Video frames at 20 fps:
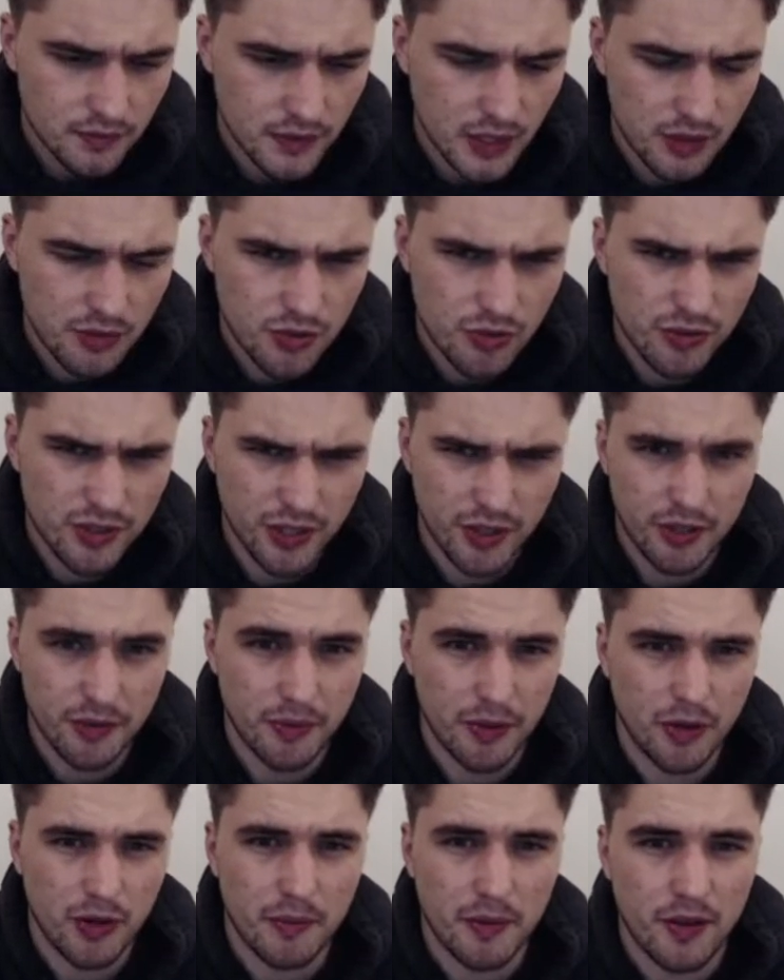Surely only
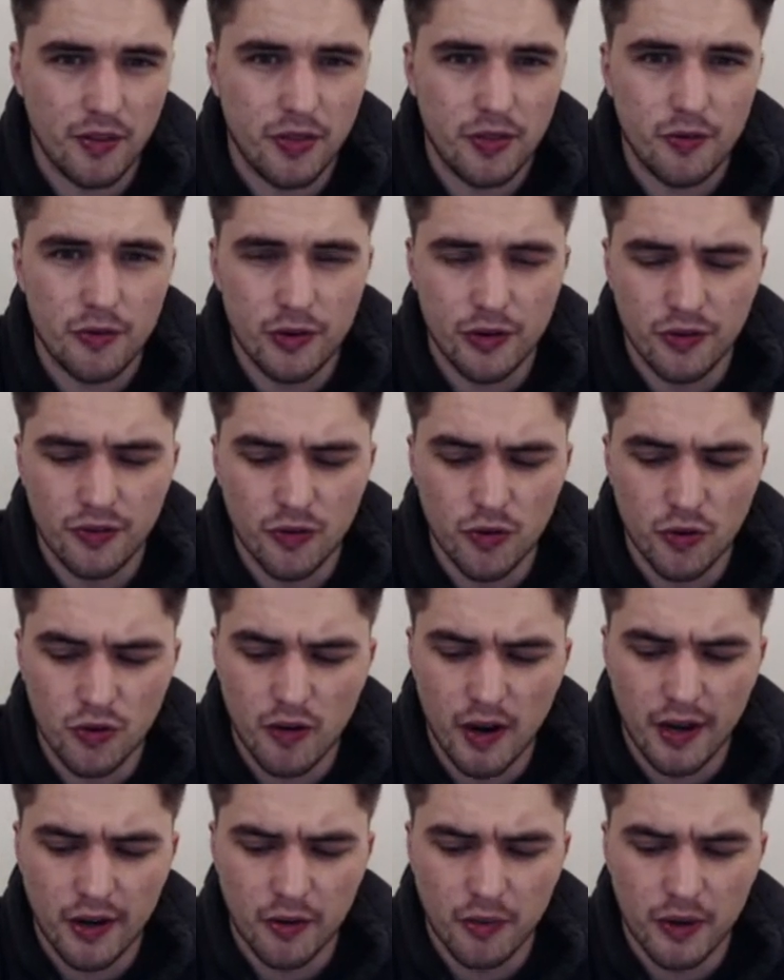been on about 3 or 4
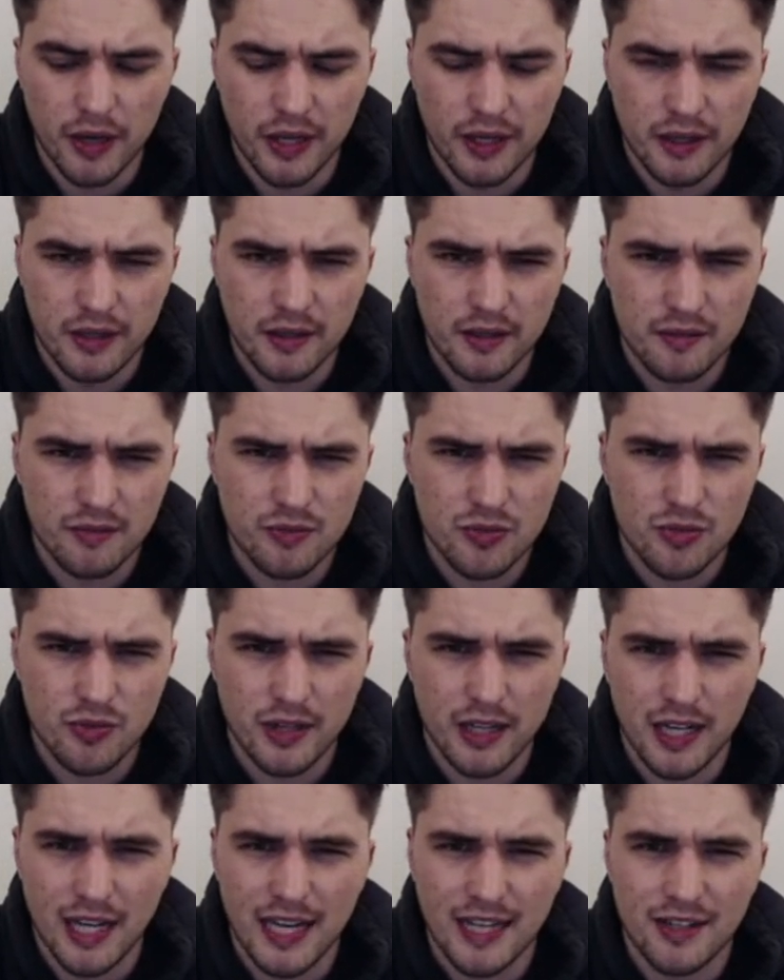grand a week. I'm sure
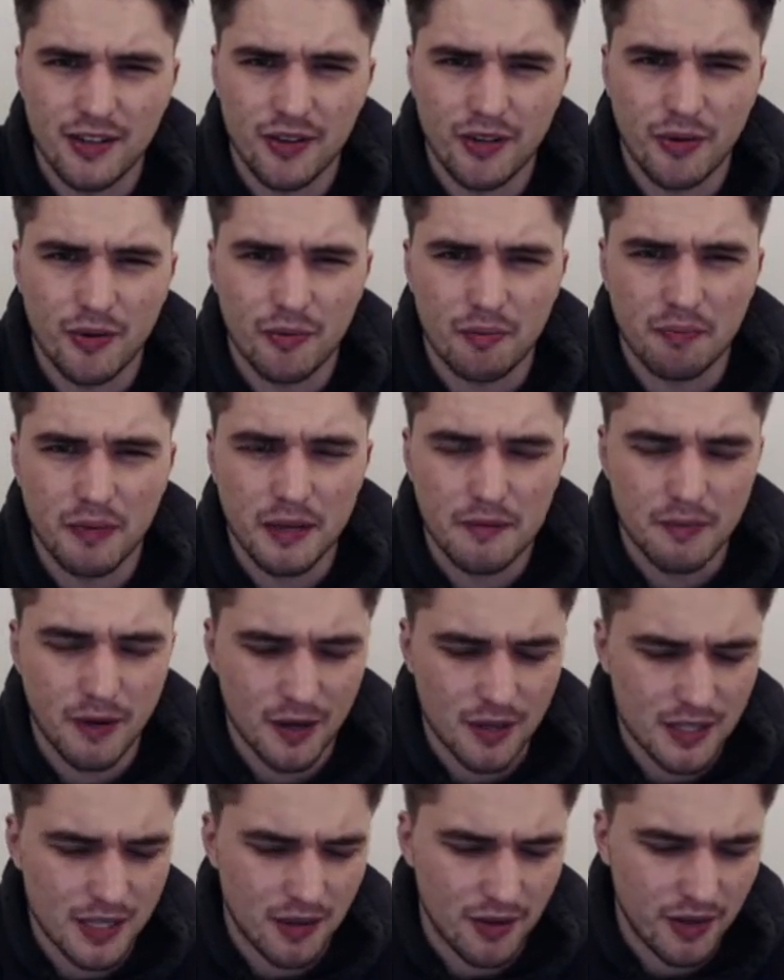in Orlando they're on big
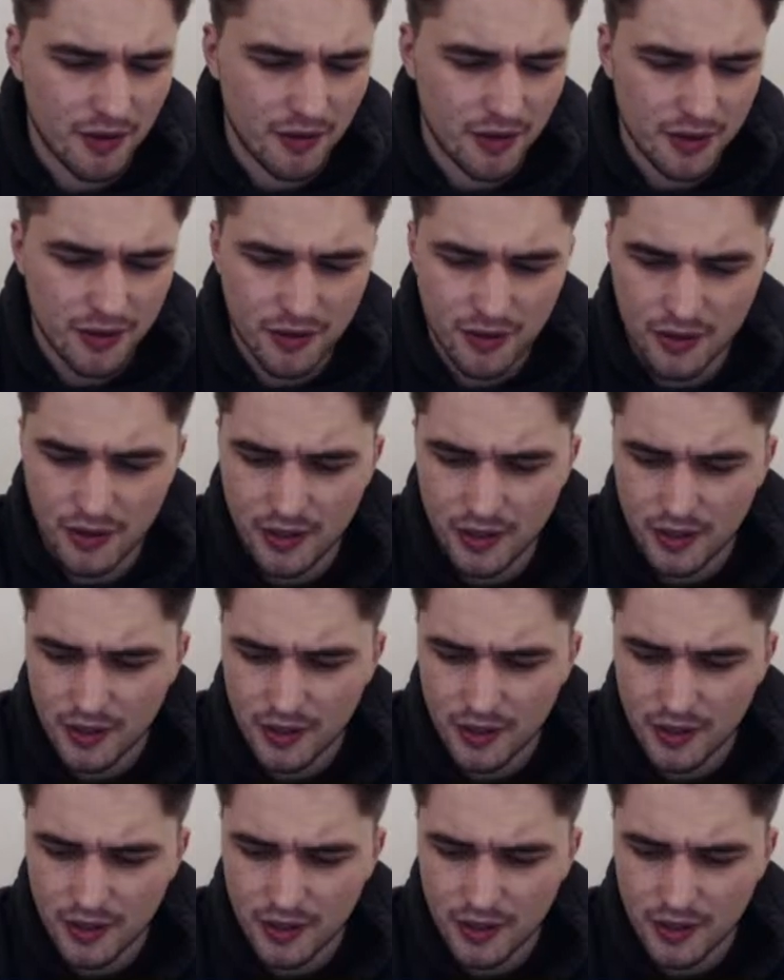bucks out there, are they not?